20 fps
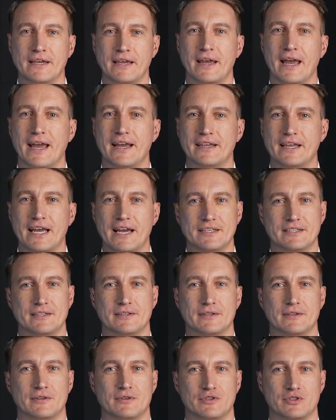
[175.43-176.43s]
And yet,
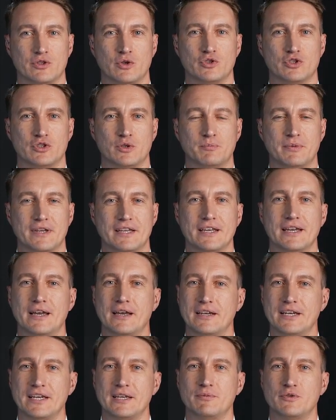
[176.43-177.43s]
social media
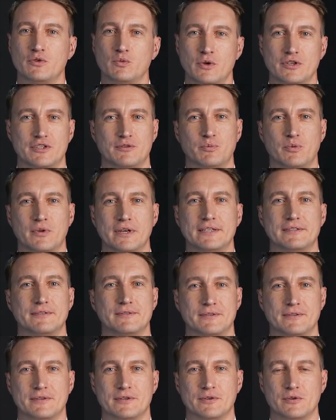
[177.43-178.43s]
keeps whispering,
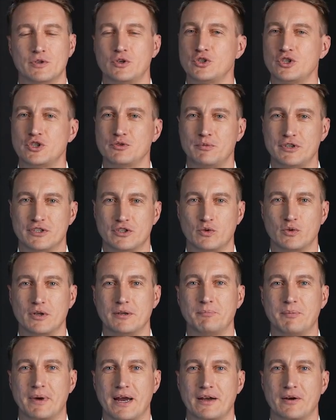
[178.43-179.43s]
you should be doing
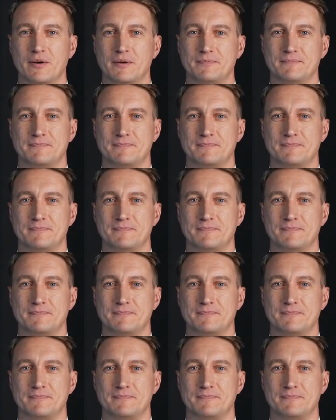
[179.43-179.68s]
better.